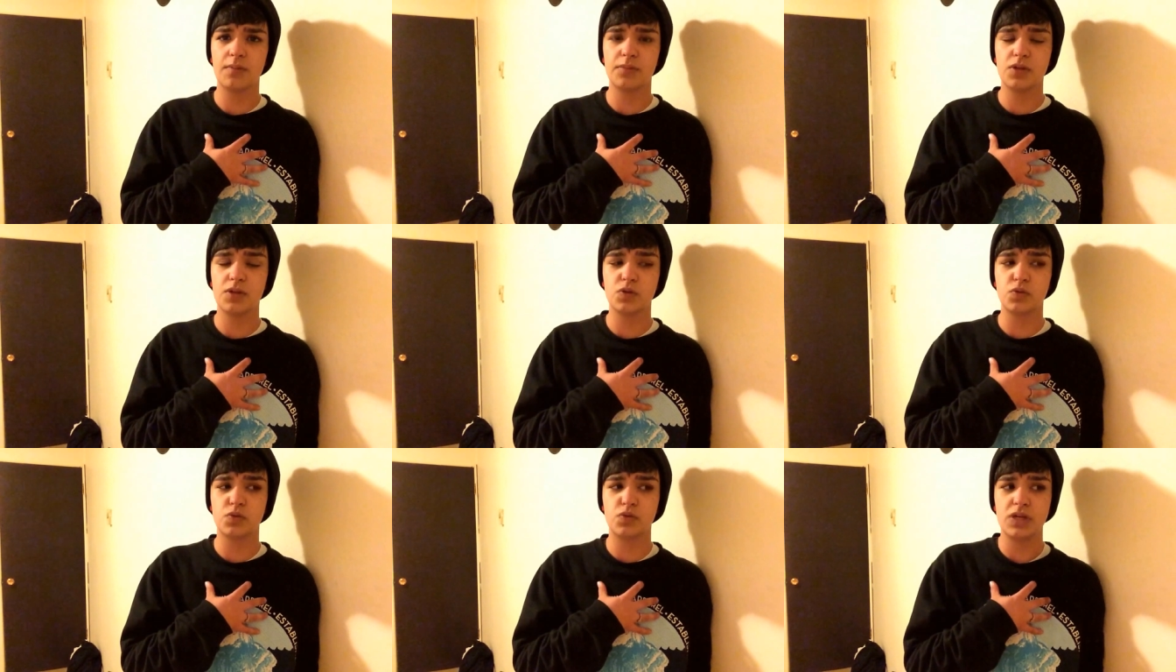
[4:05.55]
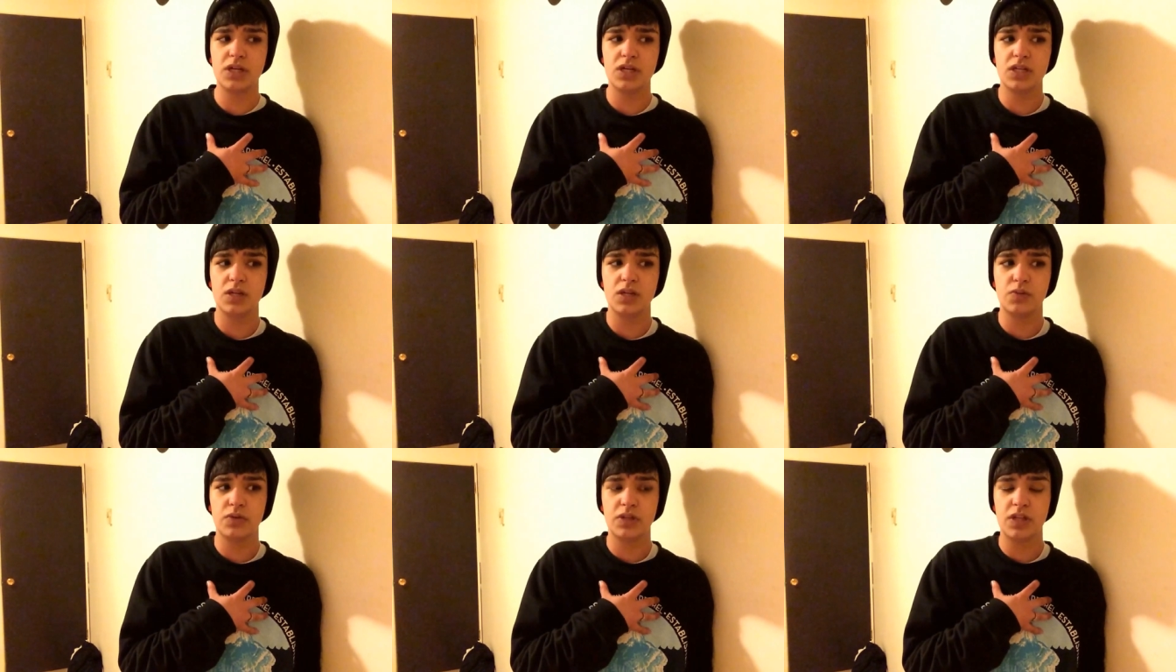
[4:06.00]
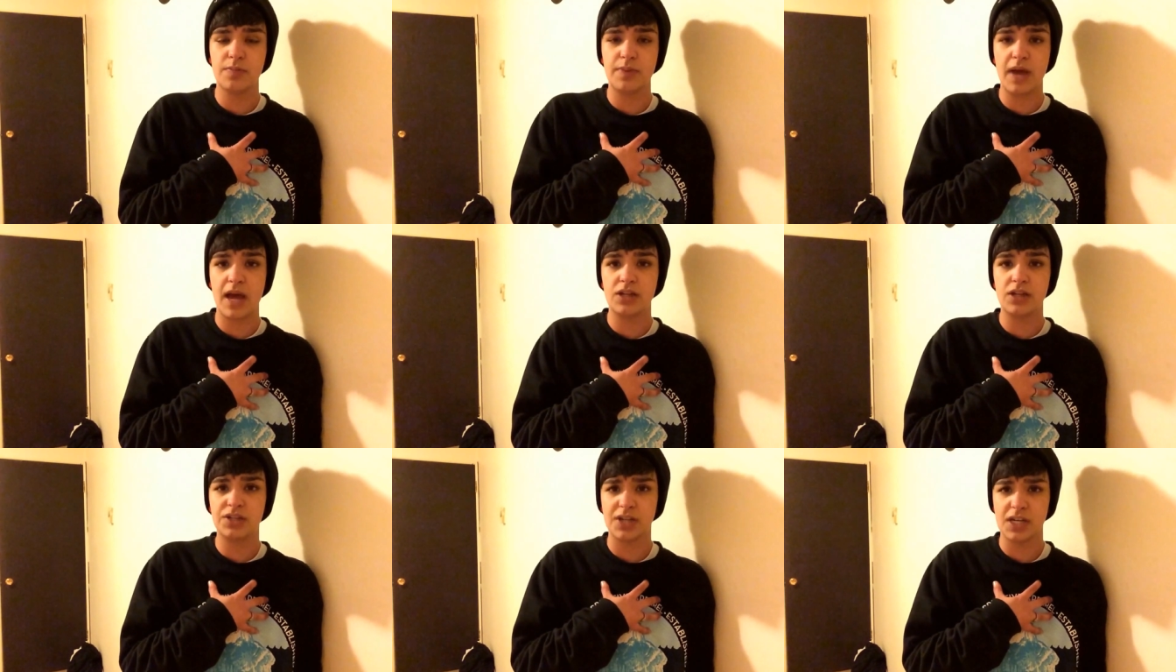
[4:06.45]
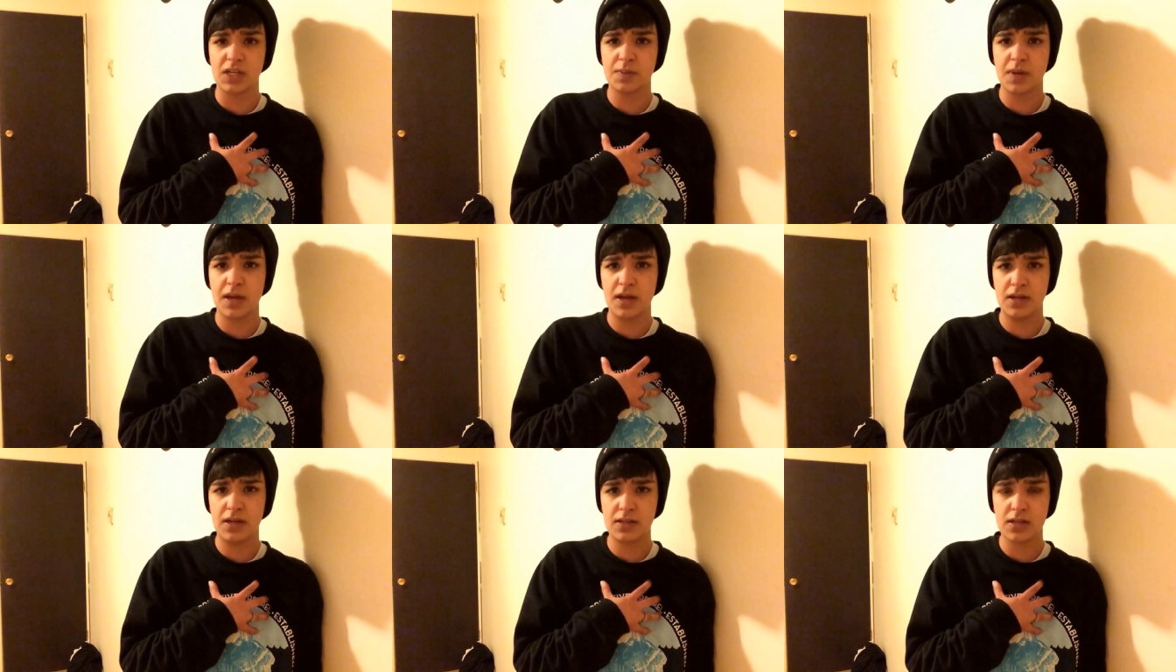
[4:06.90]
these really, really bad chest
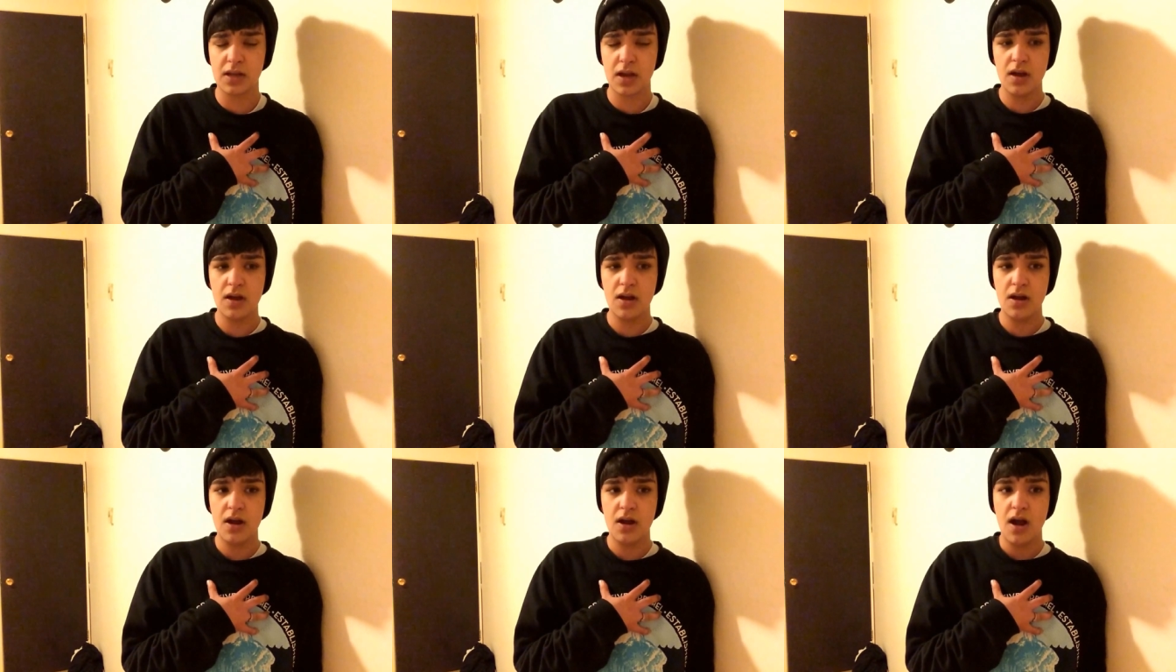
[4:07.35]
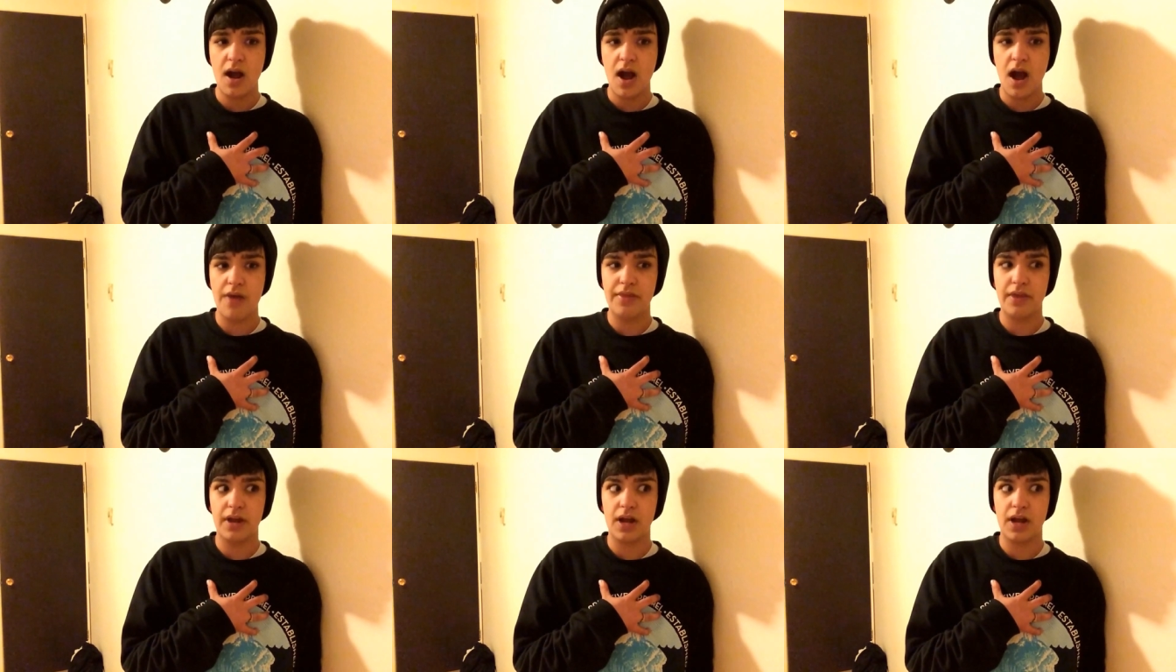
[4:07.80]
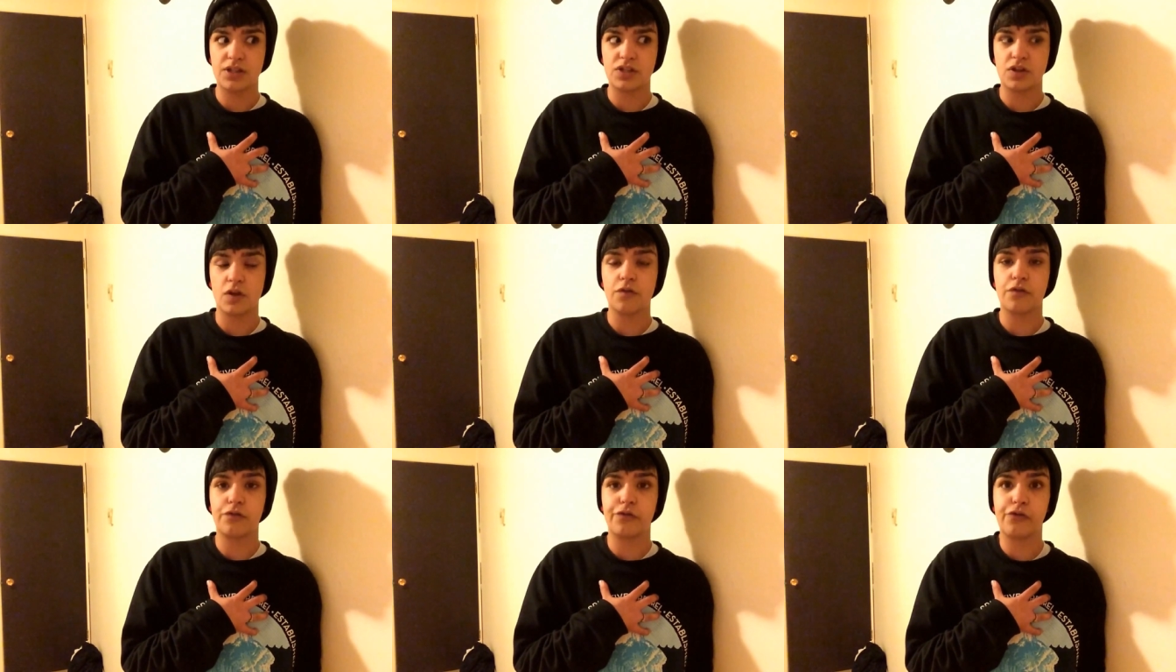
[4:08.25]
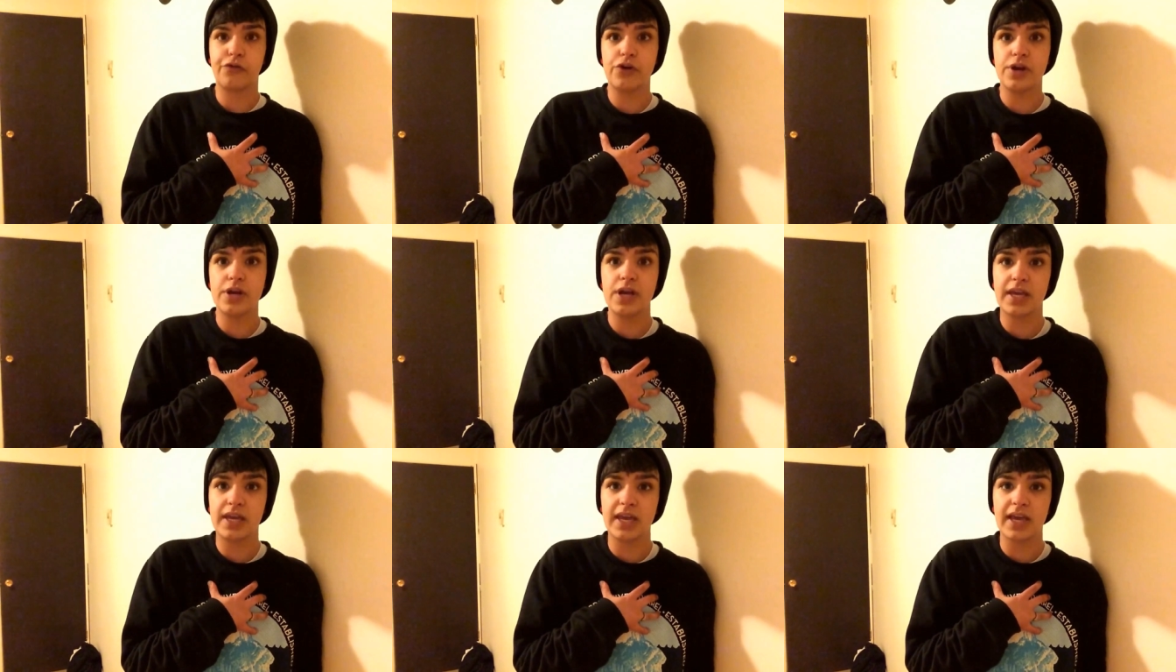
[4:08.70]
pains. And then I'd start
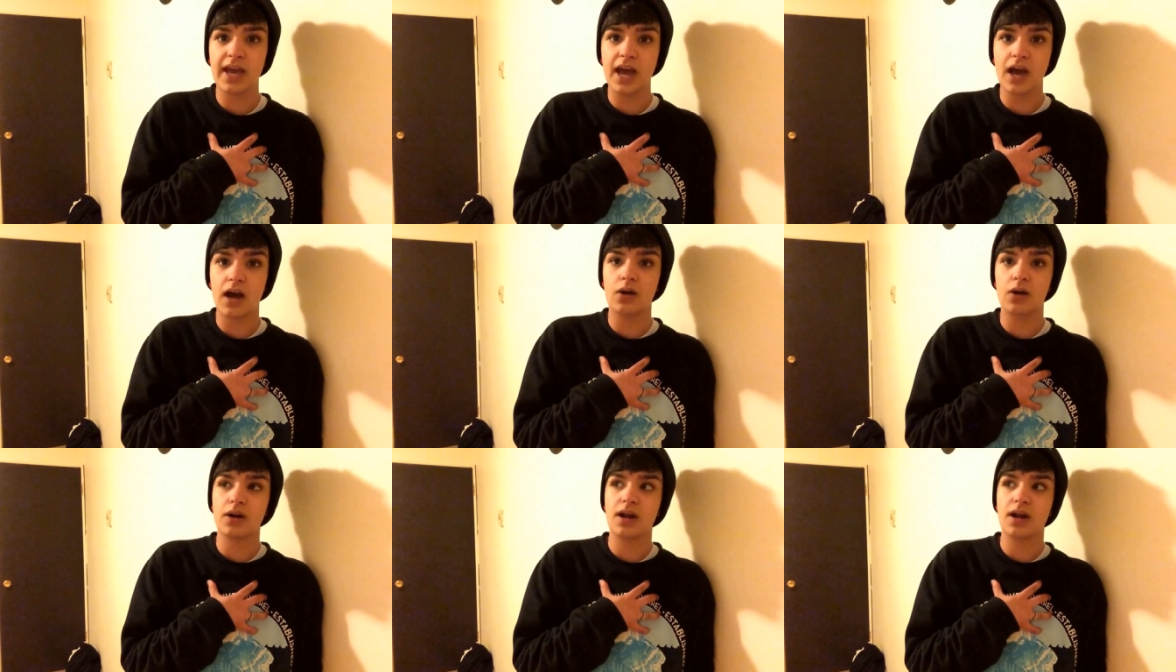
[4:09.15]
freaking out.